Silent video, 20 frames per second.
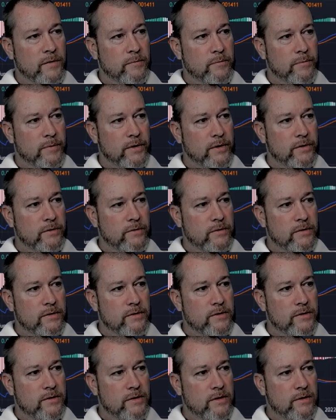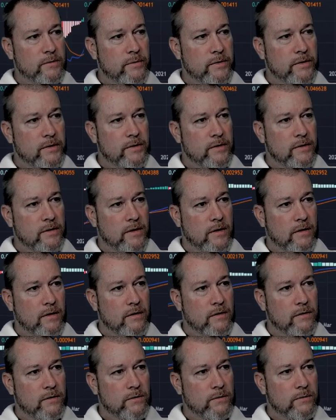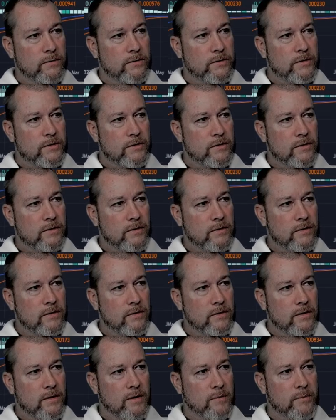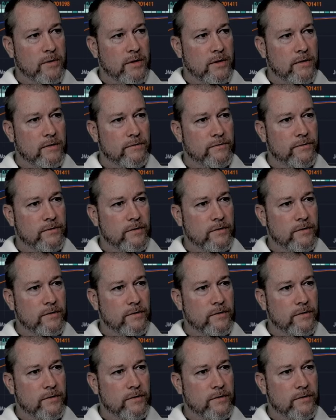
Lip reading: But you can see we did not close above